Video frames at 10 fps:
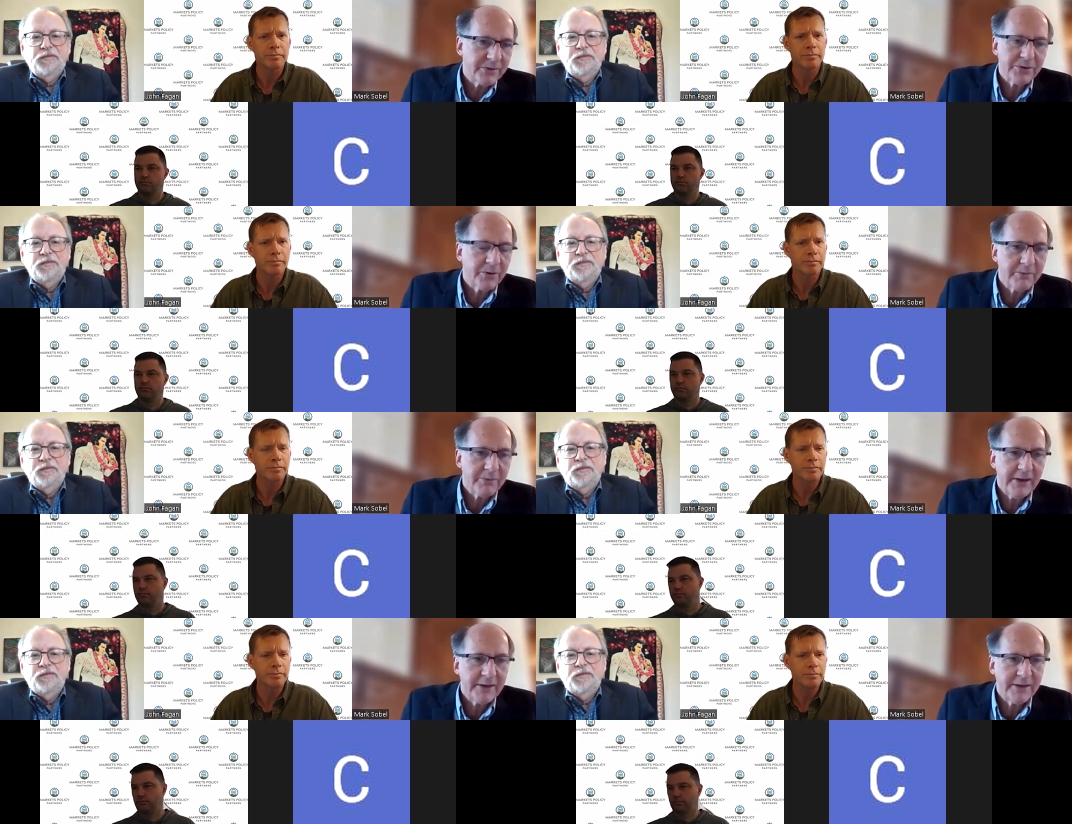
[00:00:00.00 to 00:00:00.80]
Speaker 1: to
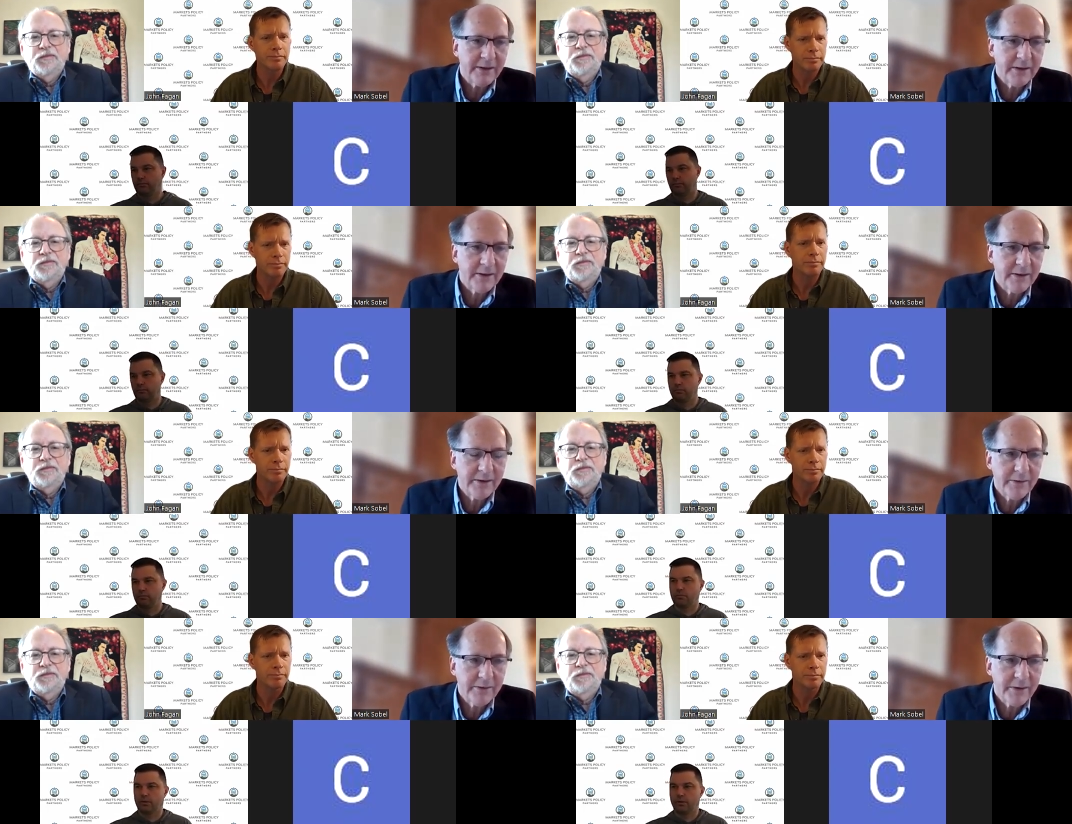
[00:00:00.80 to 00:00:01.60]
circumvent
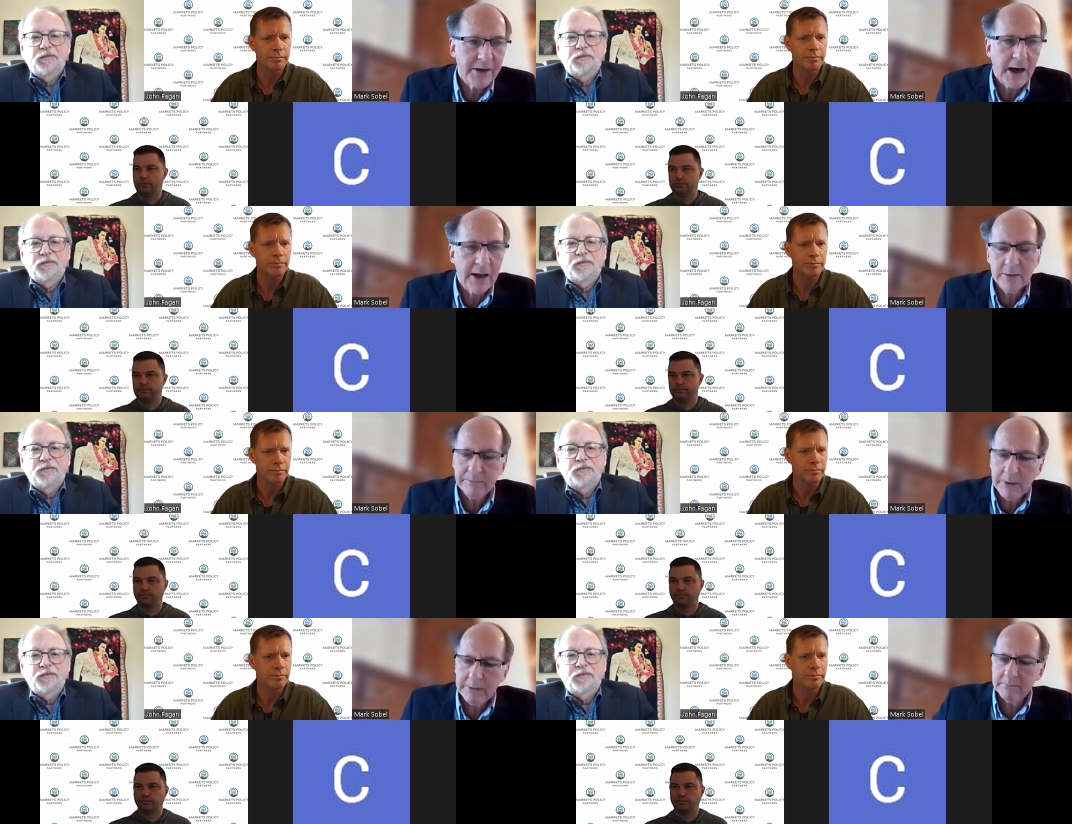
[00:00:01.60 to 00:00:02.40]
the the
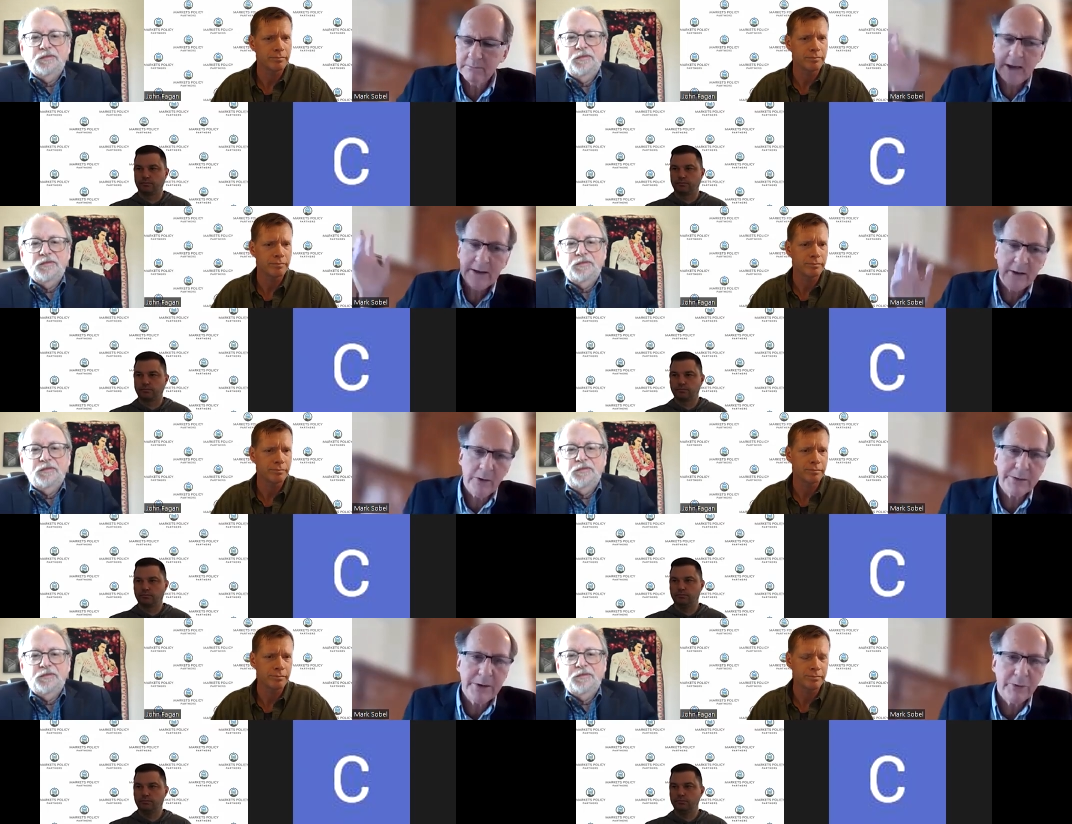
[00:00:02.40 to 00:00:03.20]
dollar. But I could
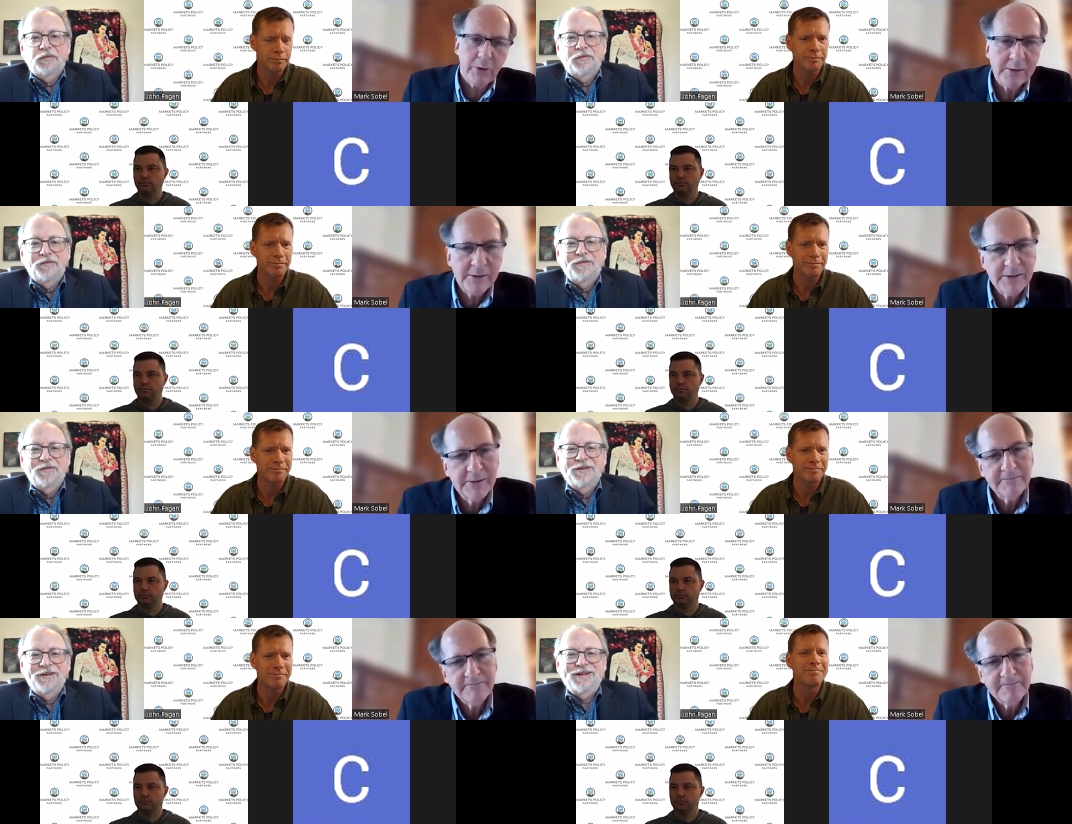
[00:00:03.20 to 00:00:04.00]
always be wrong.
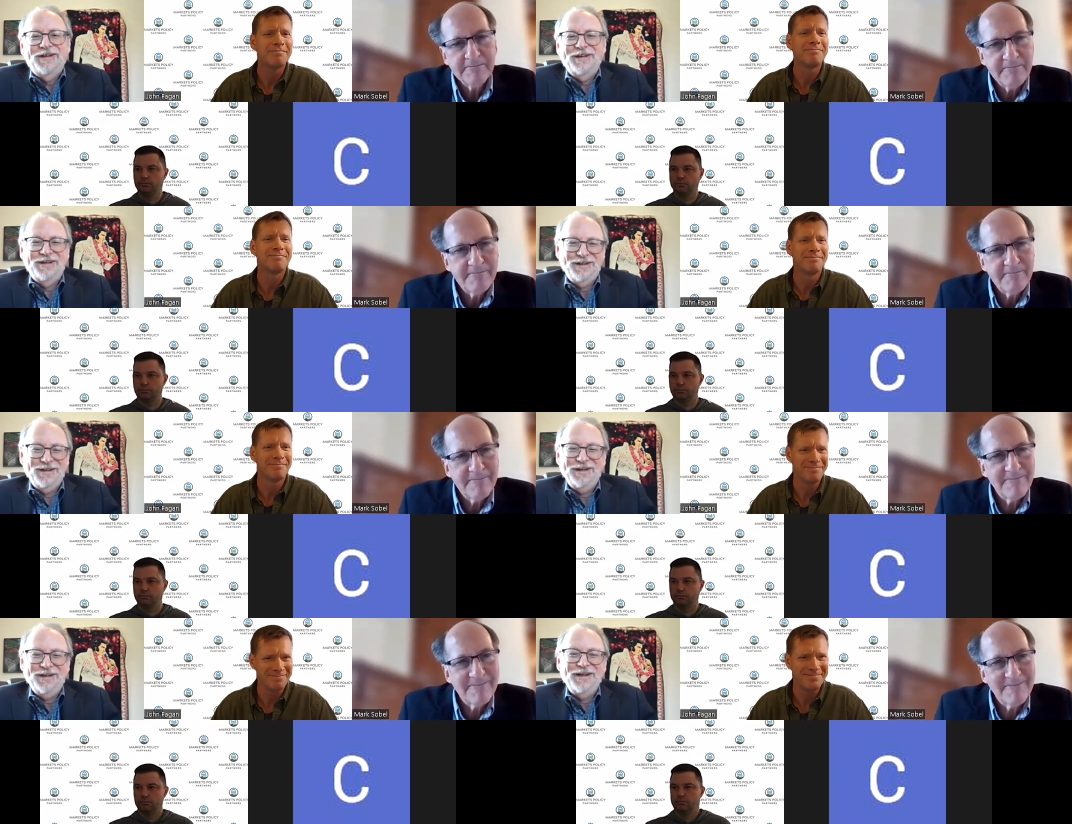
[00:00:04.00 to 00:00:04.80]

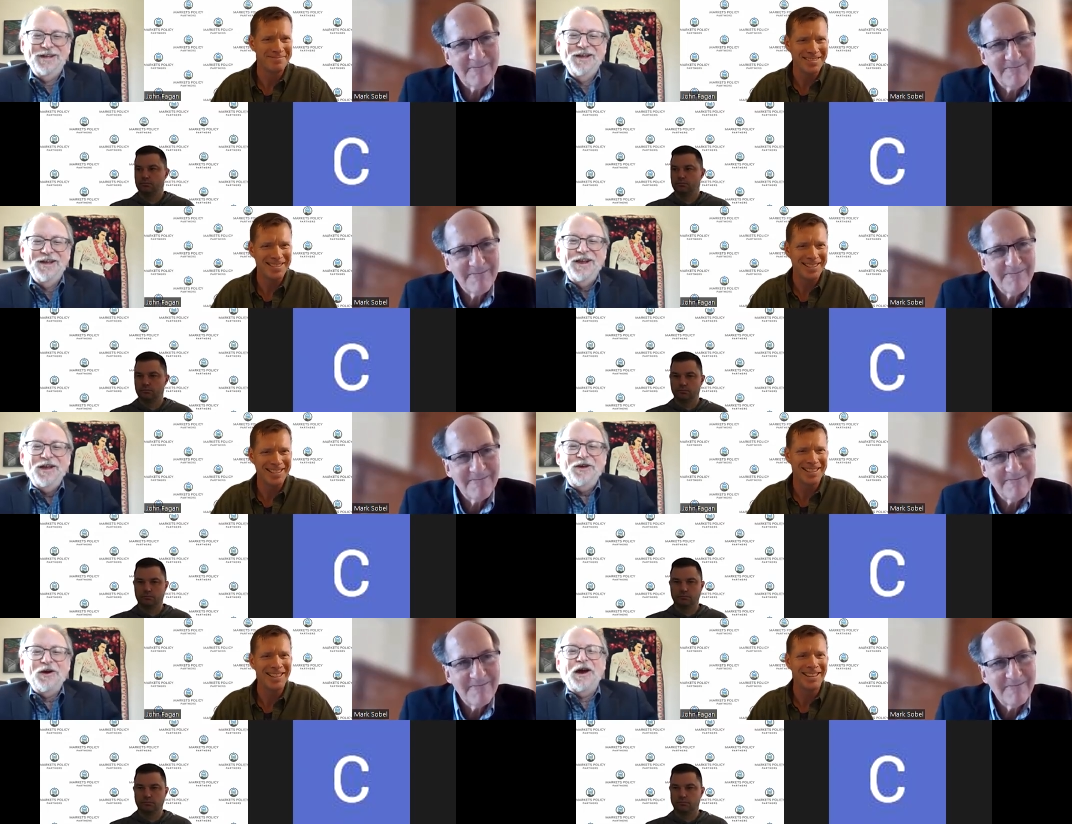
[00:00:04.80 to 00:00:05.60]
Speaker 2: Mm.
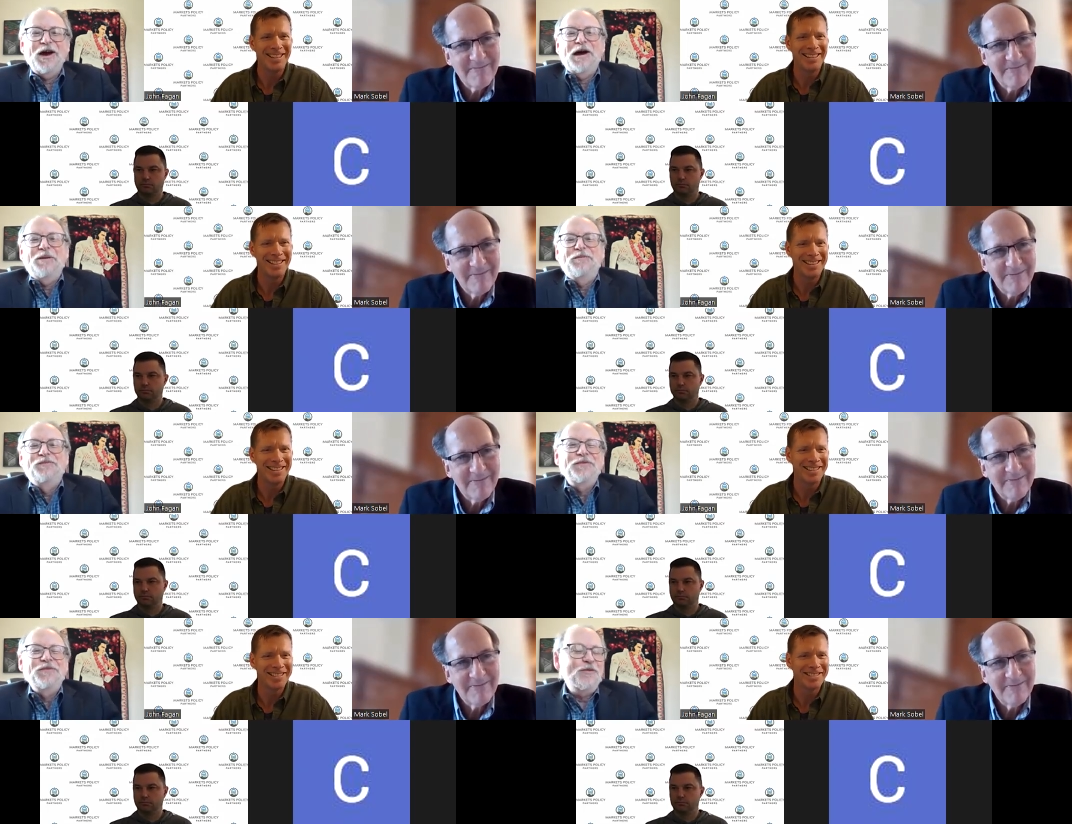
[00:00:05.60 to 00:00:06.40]
Well, uh,
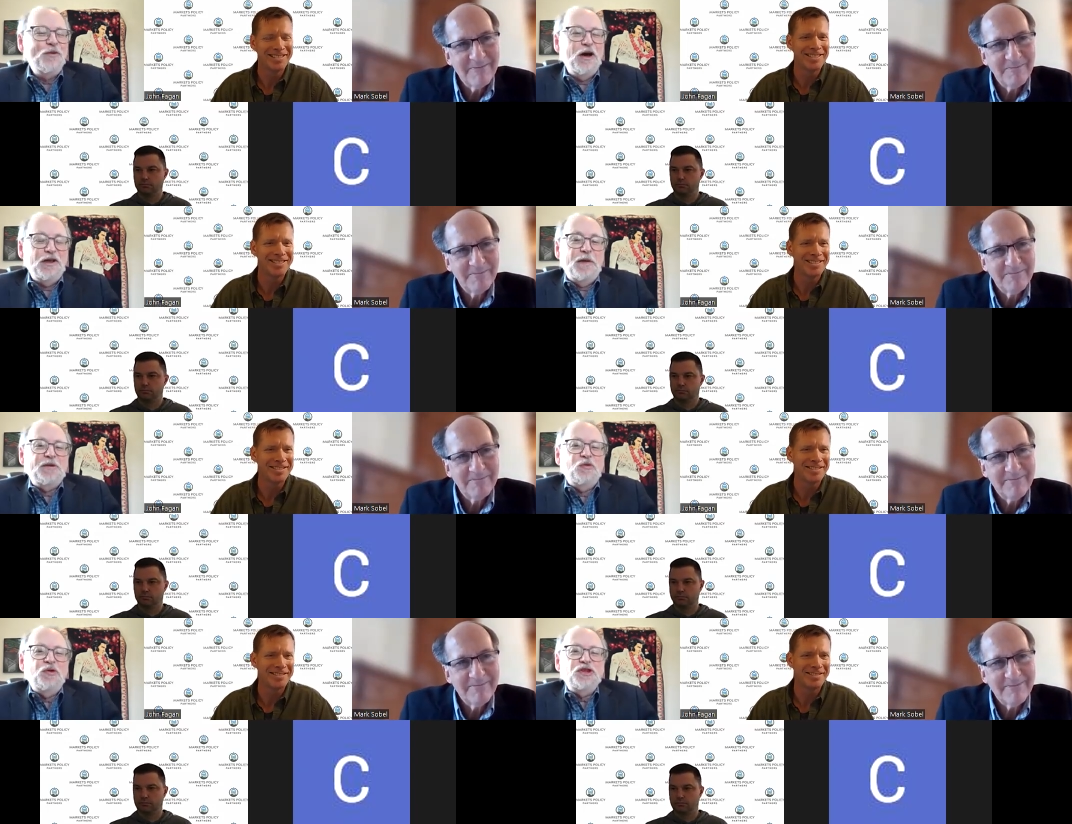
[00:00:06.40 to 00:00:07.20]
well, yeah. I
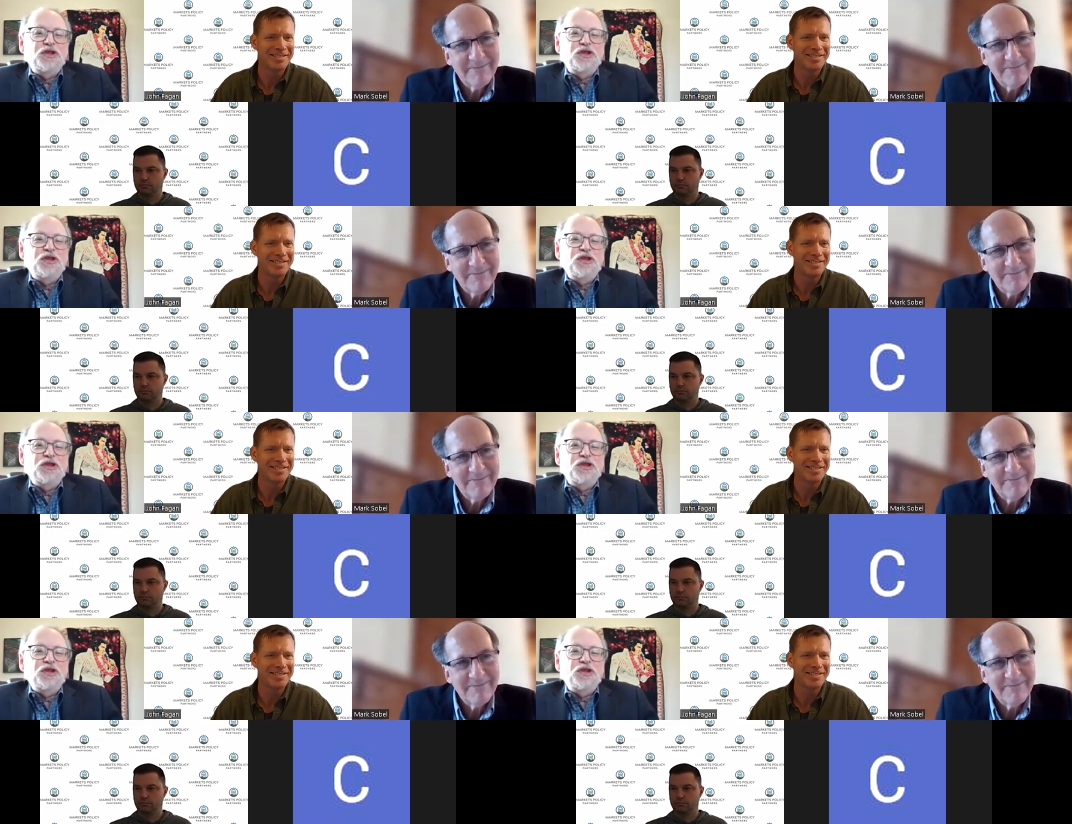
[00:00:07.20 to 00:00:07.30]
mean, we